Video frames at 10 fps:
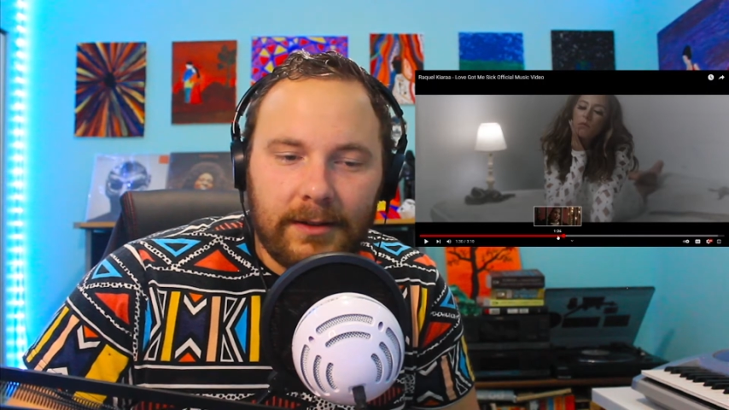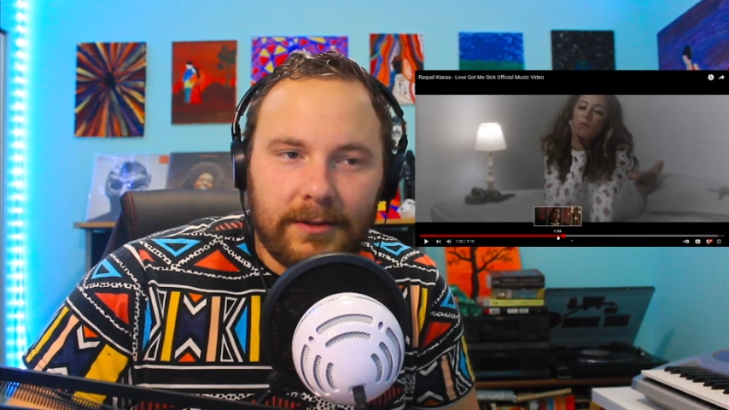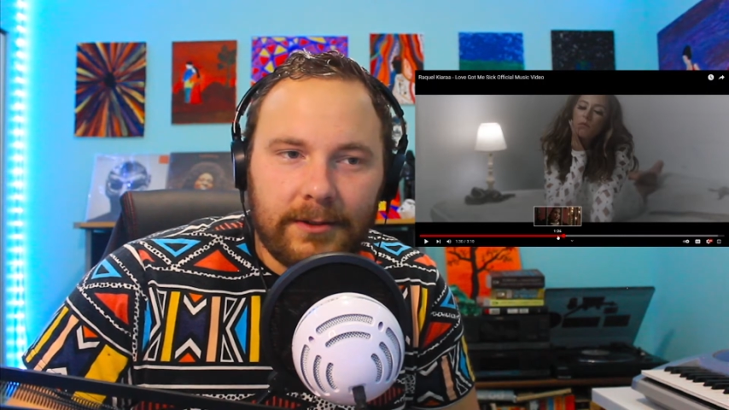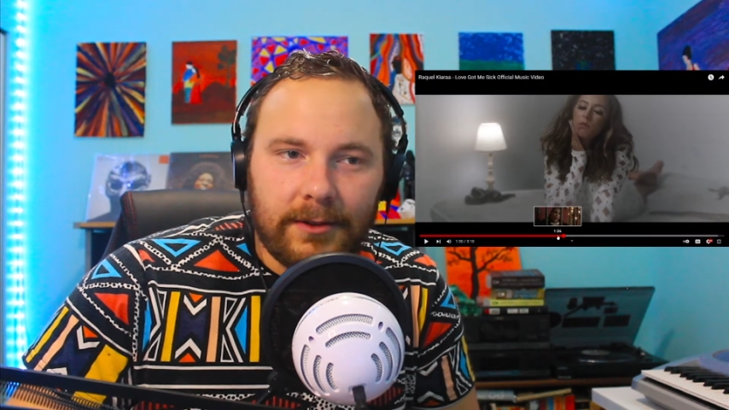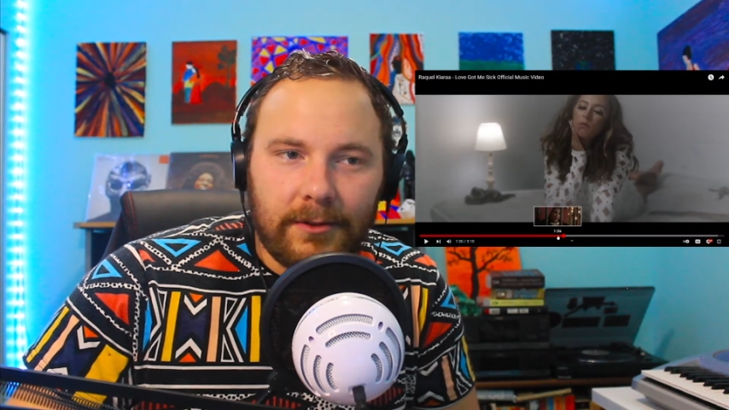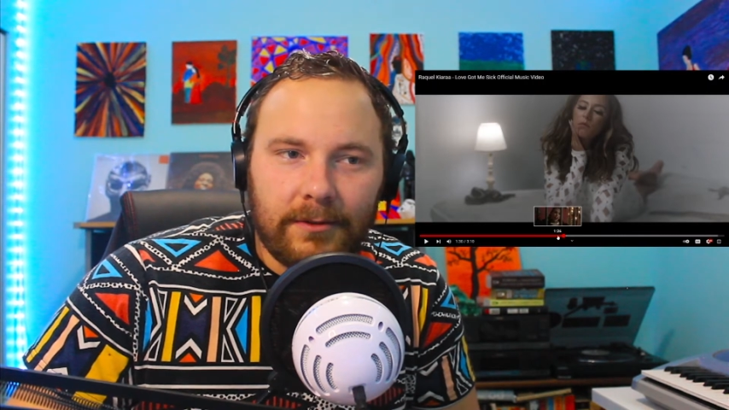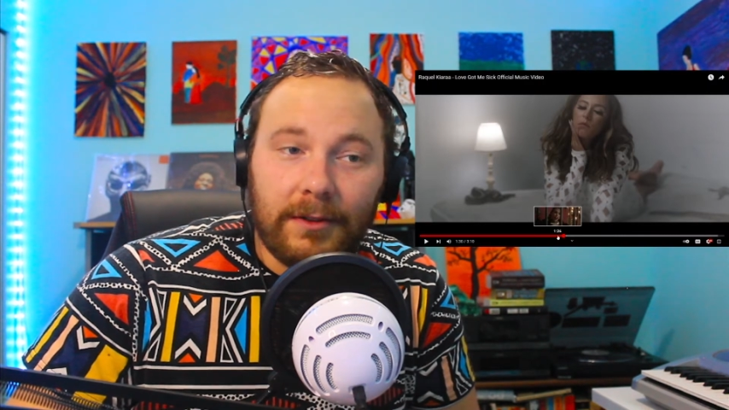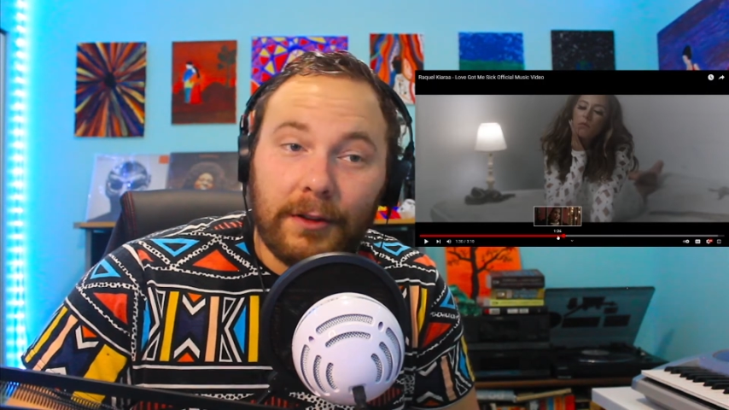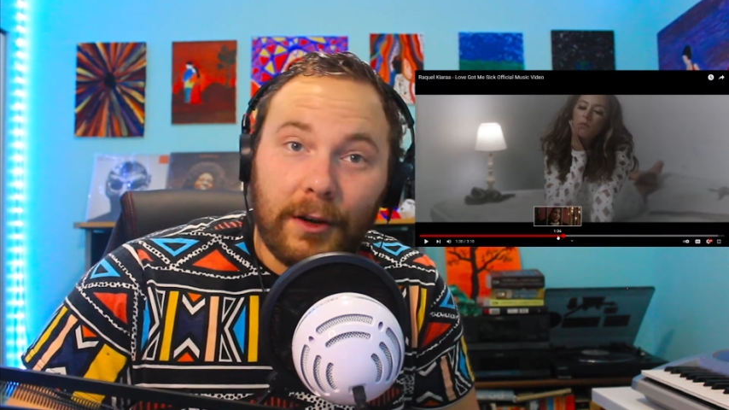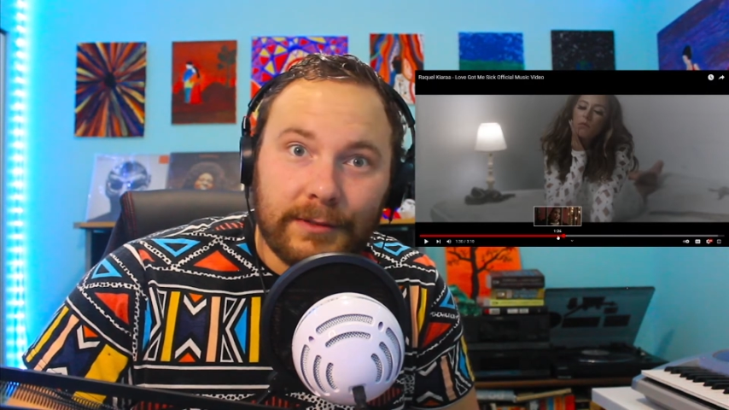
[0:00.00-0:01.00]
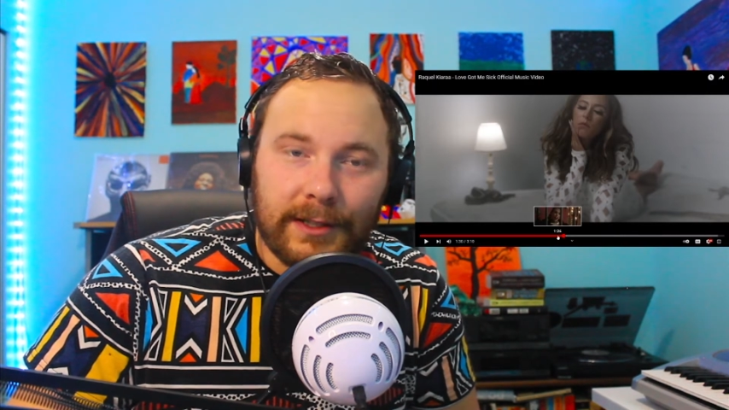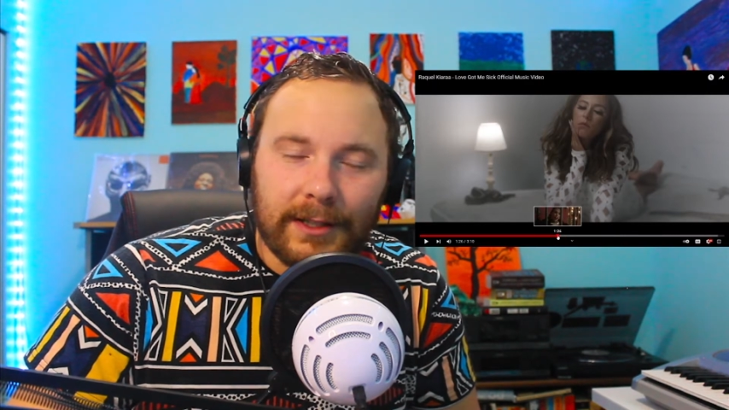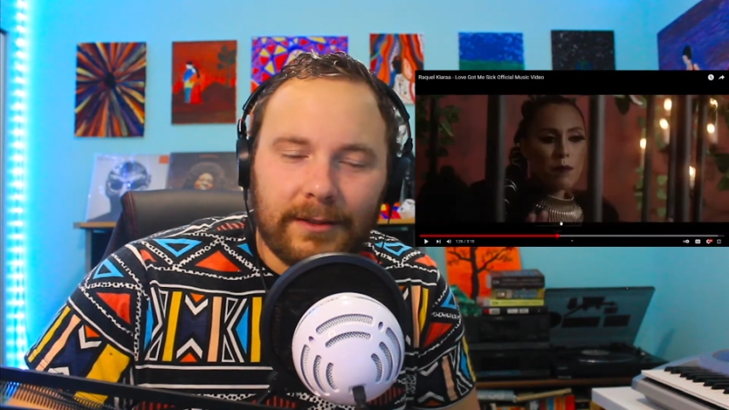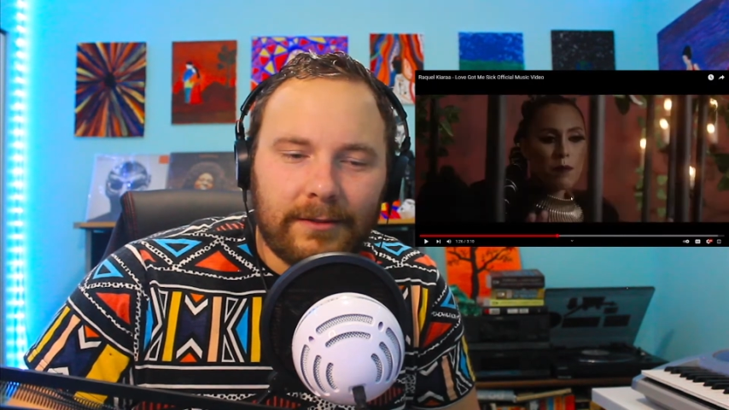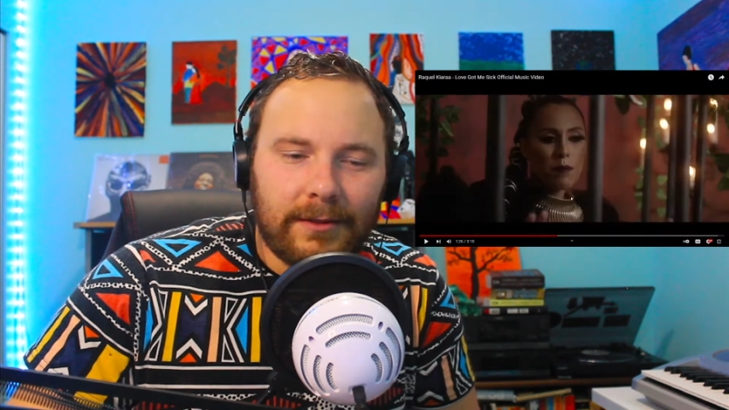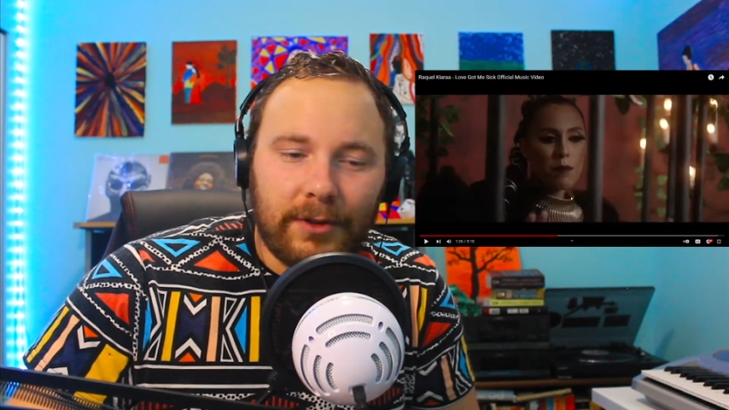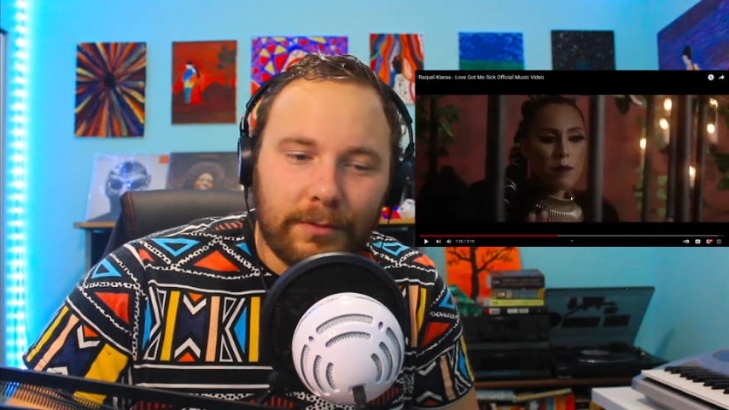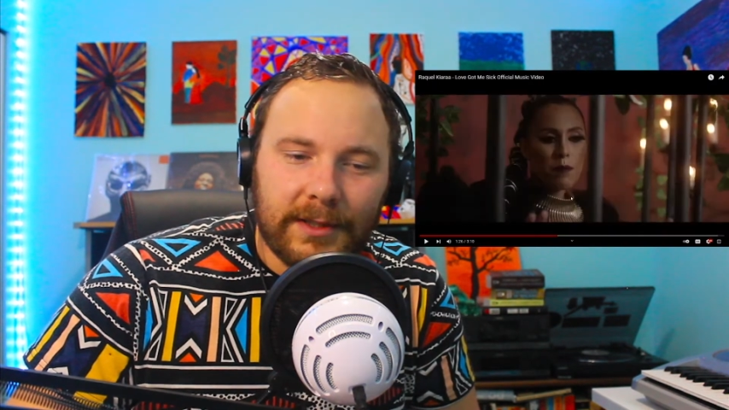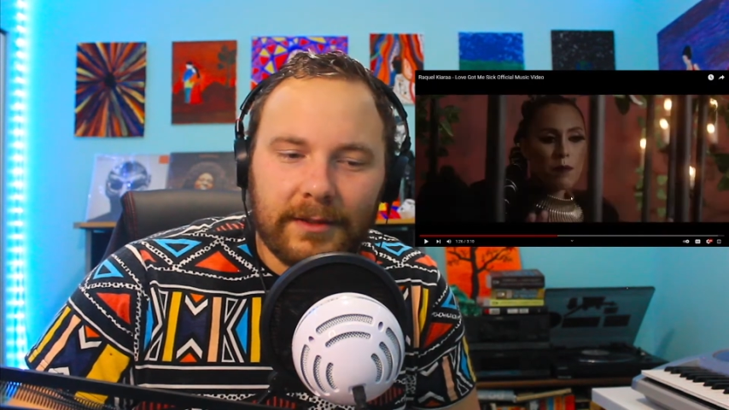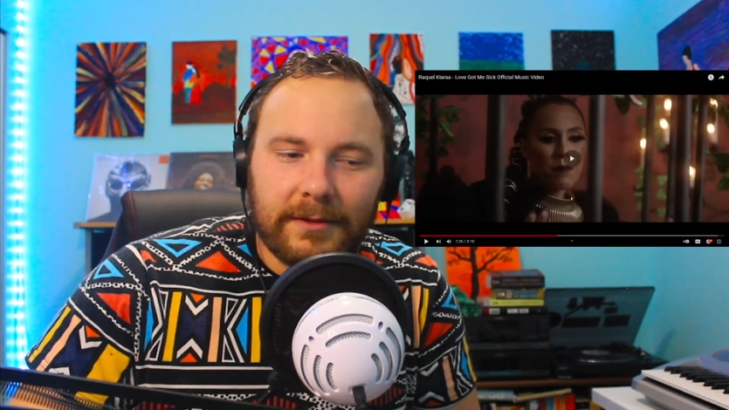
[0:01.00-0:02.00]
So love sick, dope
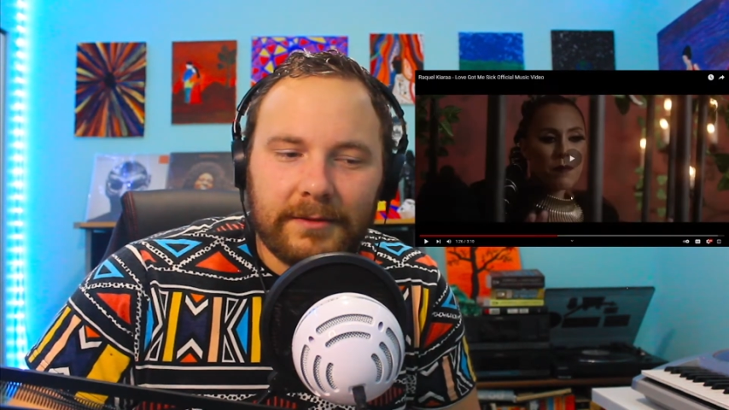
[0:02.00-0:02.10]
sick.